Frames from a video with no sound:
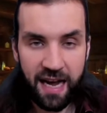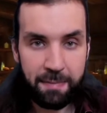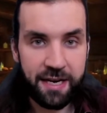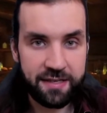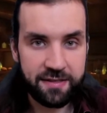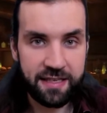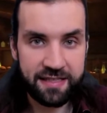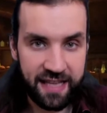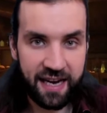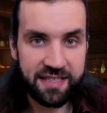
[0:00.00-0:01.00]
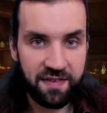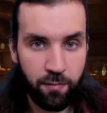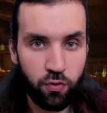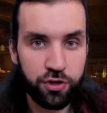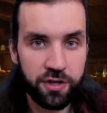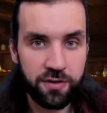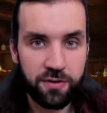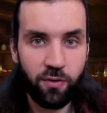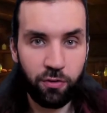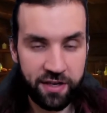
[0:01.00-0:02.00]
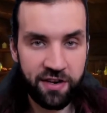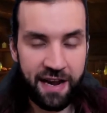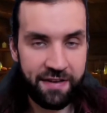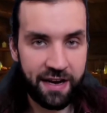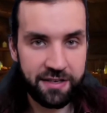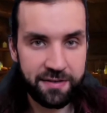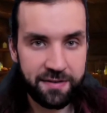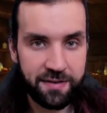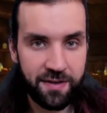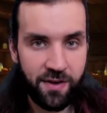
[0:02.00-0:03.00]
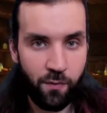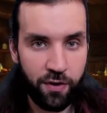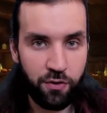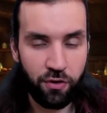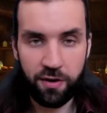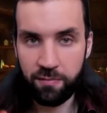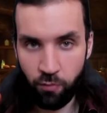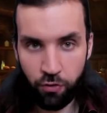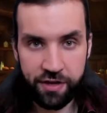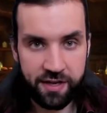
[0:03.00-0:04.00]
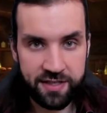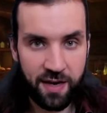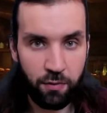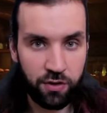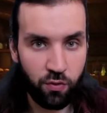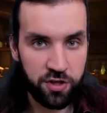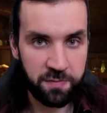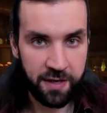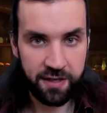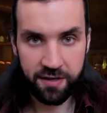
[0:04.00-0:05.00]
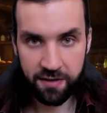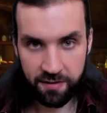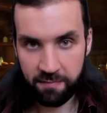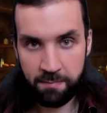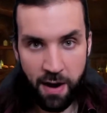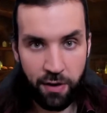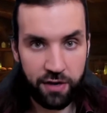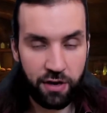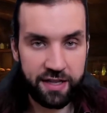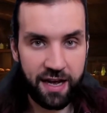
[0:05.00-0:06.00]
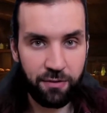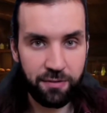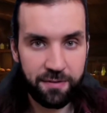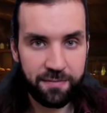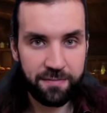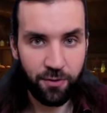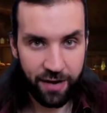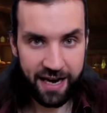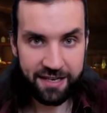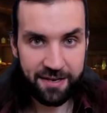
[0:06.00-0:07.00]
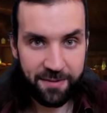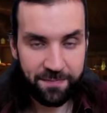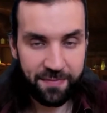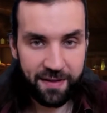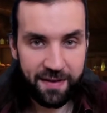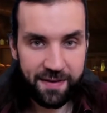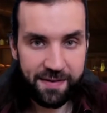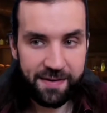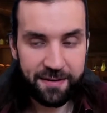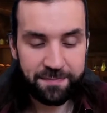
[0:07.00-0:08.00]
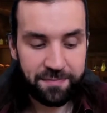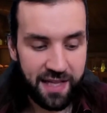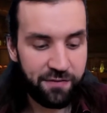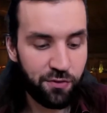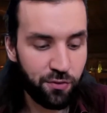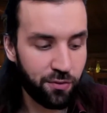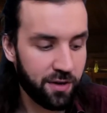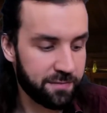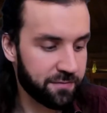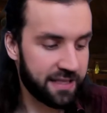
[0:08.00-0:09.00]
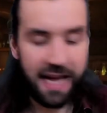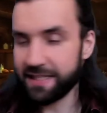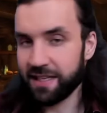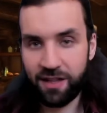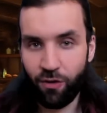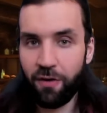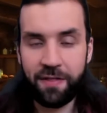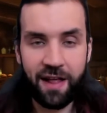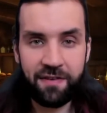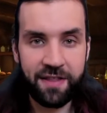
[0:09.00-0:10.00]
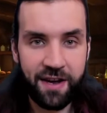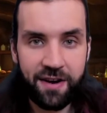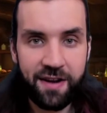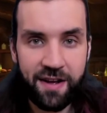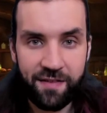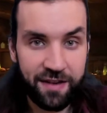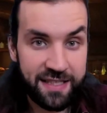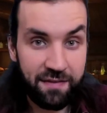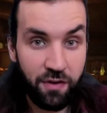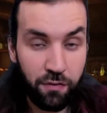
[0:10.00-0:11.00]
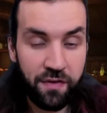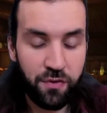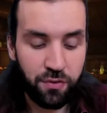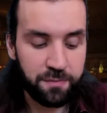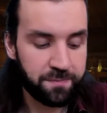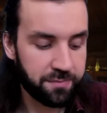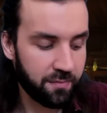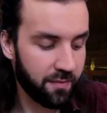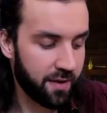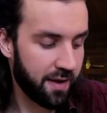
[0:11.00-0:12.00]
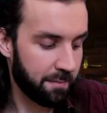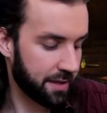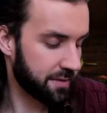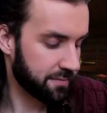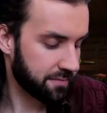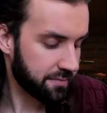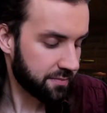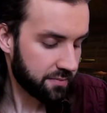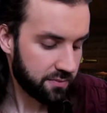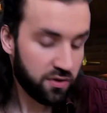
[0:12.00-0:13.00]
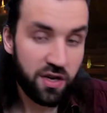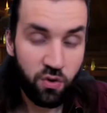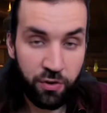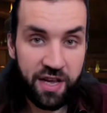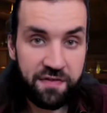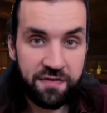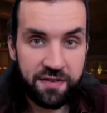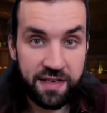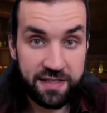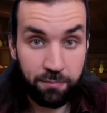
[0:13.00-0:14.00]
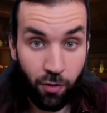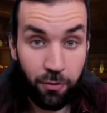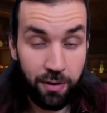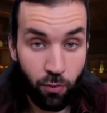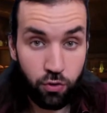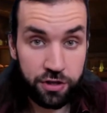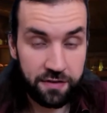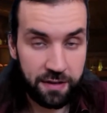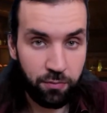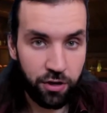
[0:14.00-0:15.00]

Happiness is negative emotion on a graveyard when you're mourning someone who is being buried right now, right? If you dance and laugh there, there's something wrong with you. But grief is a proper emotion at that